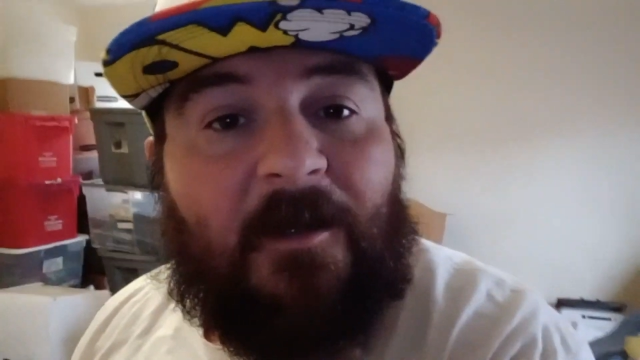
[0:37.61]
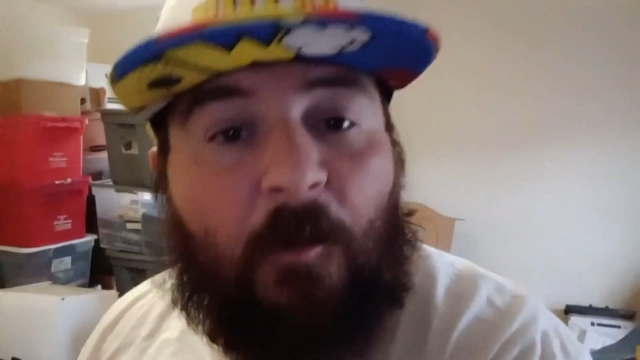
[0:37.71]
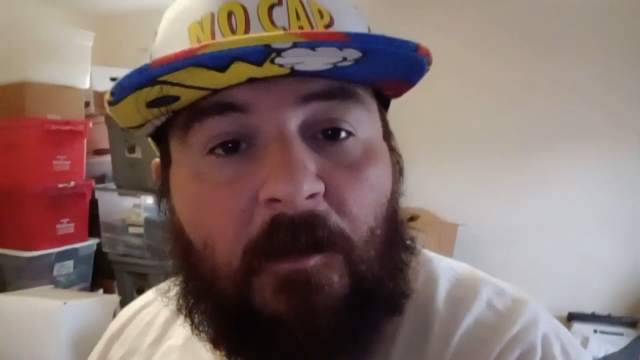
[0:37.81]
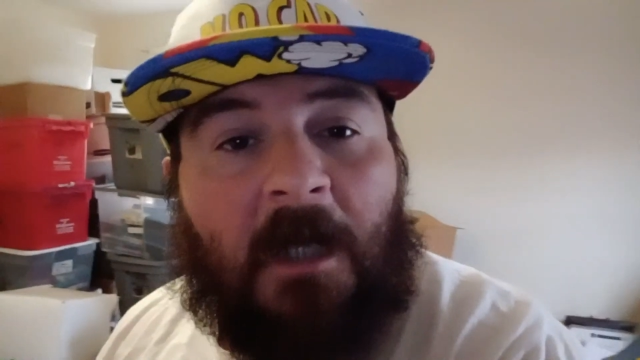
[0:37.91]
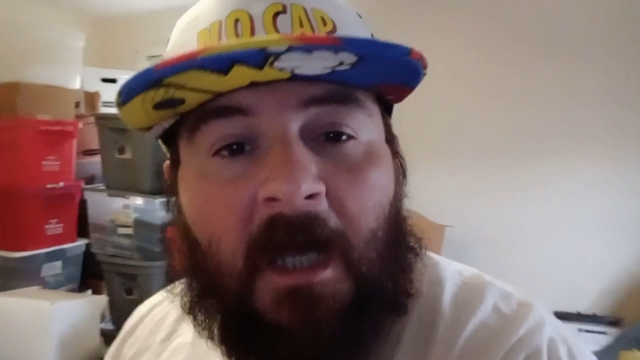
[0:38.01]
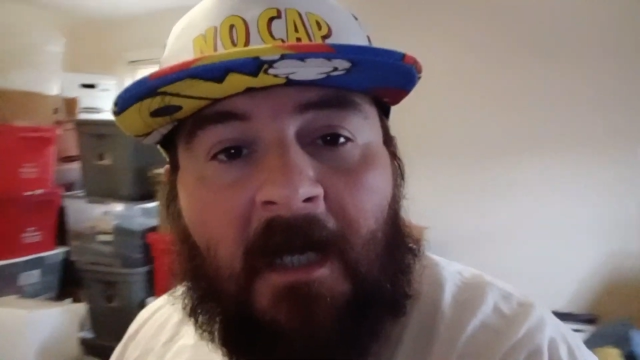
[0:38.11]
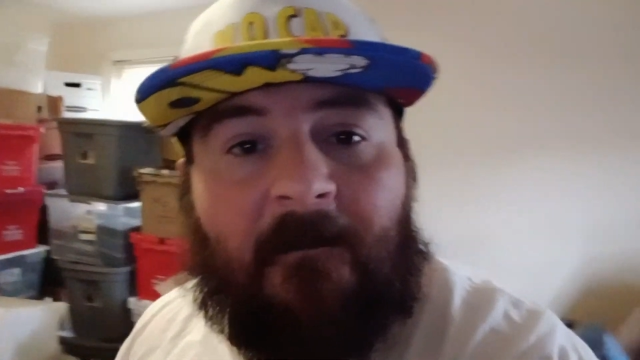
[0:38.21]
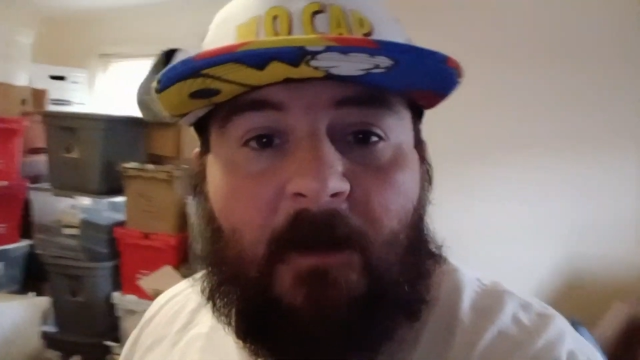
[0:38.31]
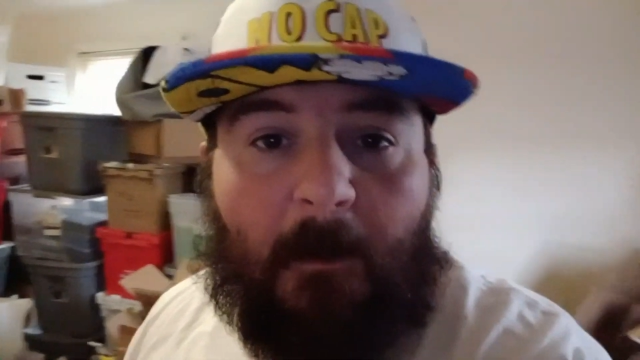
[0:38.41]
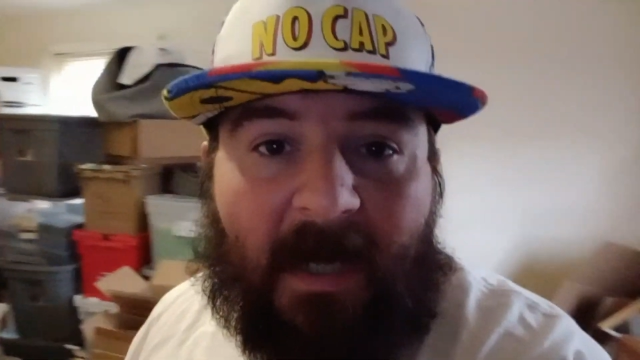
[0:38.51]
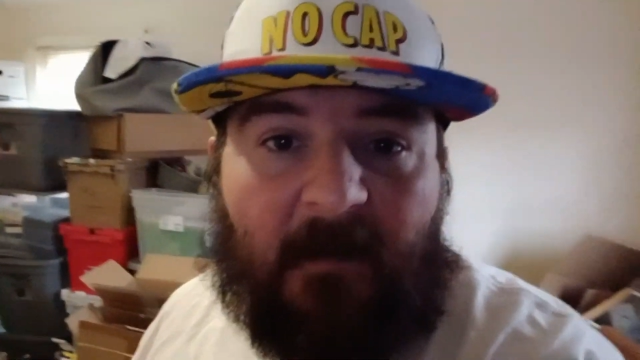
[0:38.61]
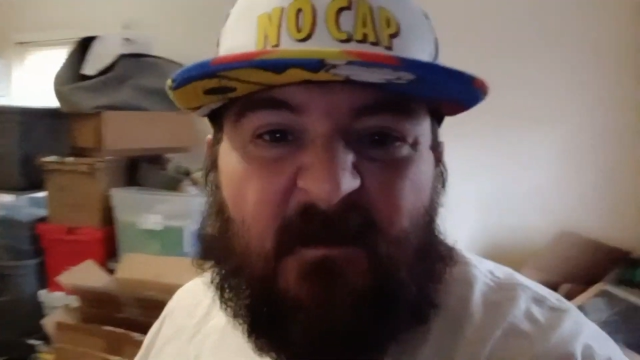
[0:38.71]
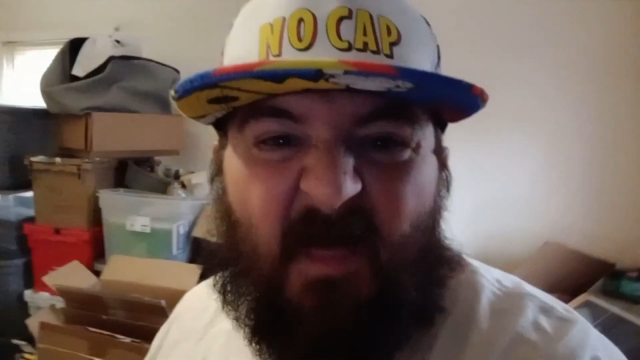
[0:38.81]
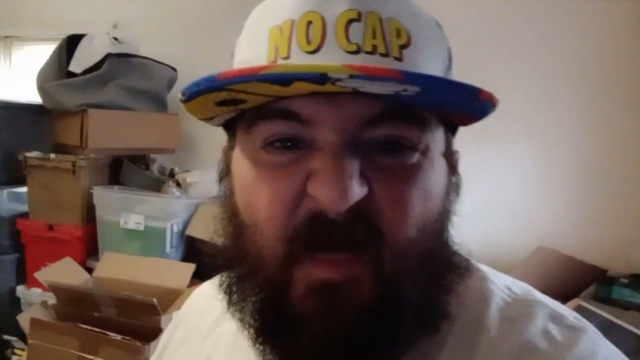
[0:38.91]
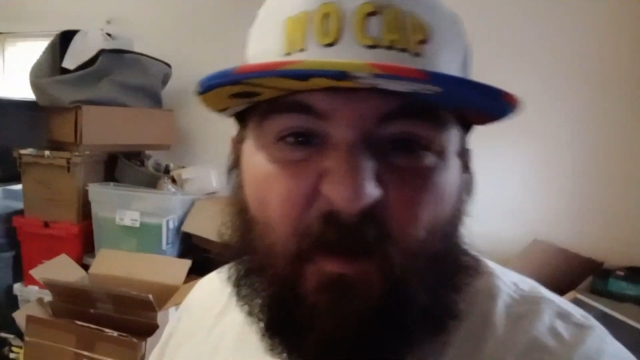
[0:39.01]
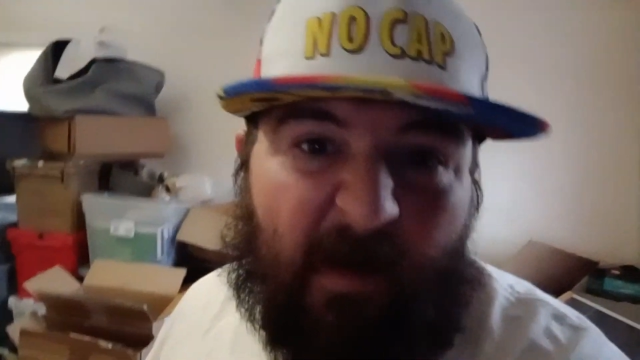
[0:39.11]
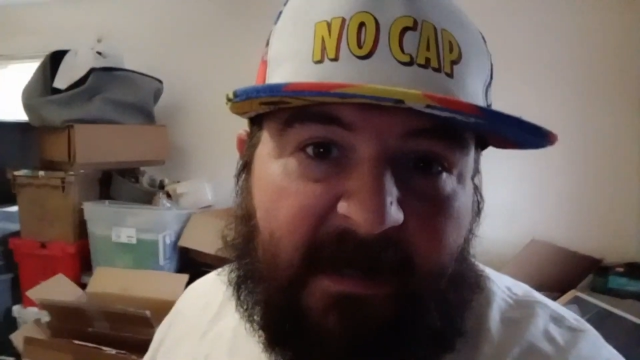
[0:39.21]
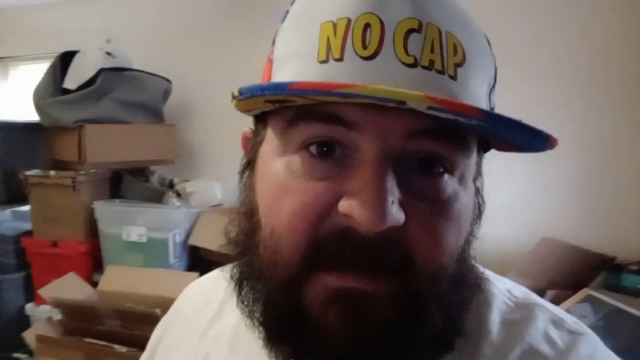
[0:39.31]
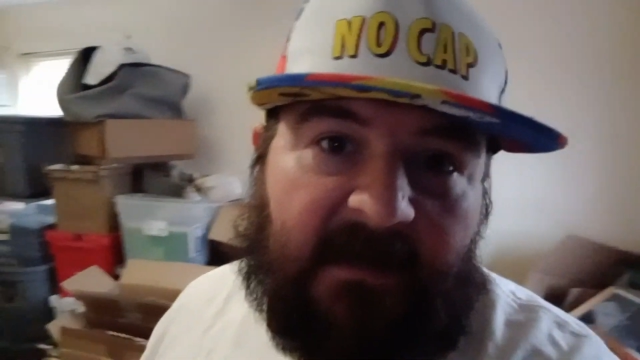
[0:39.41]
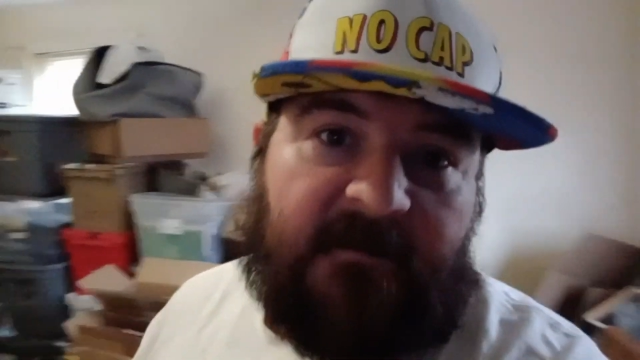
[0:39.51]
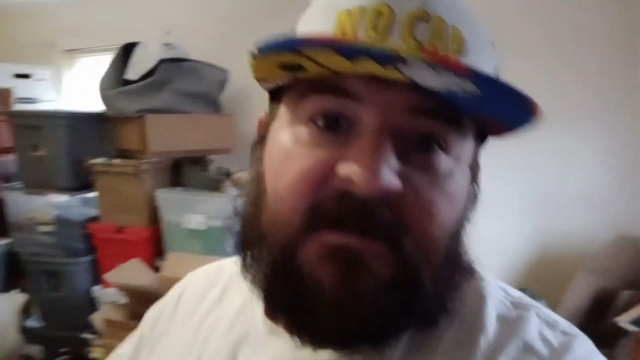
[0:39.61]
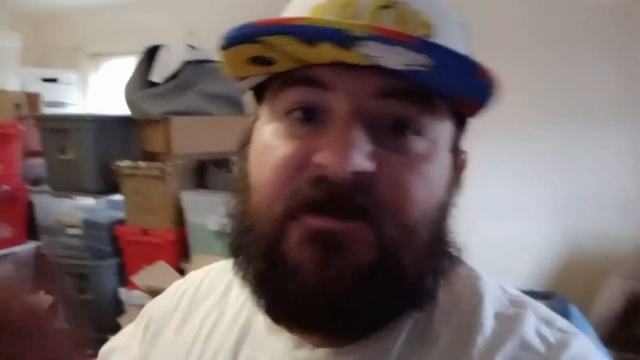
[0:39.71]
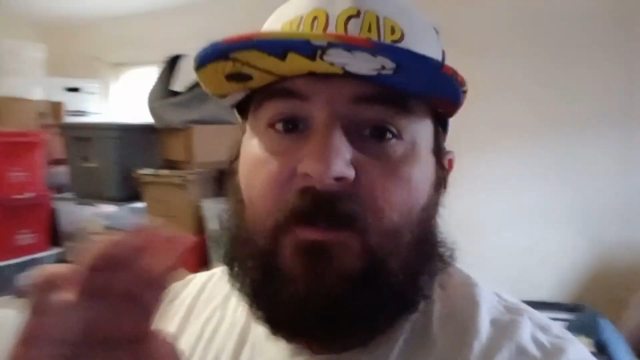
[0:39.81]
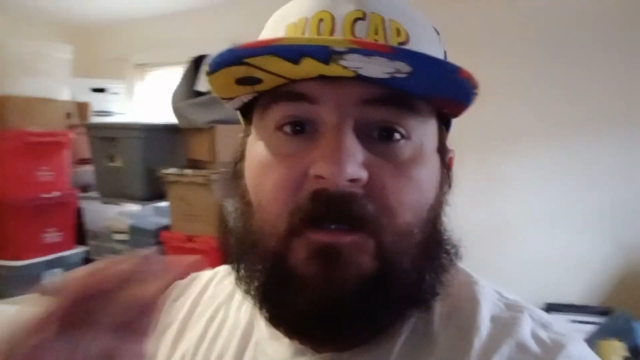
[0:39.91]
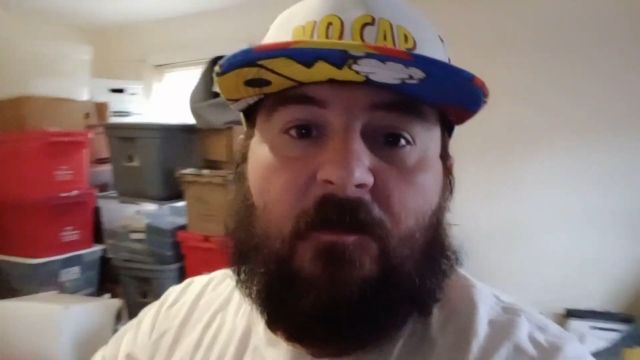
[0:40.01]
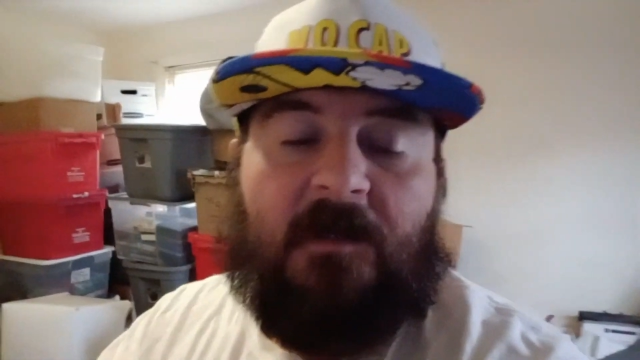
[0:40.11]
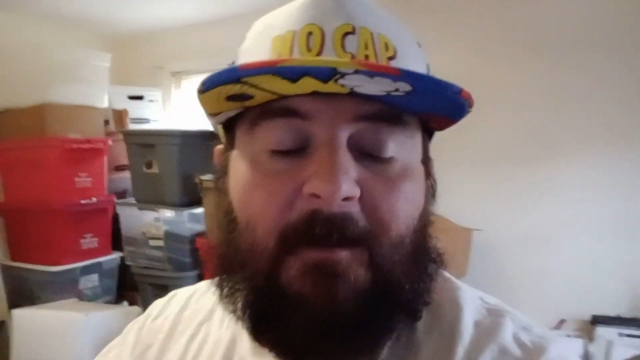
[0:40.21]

online for about 3 years. It started during the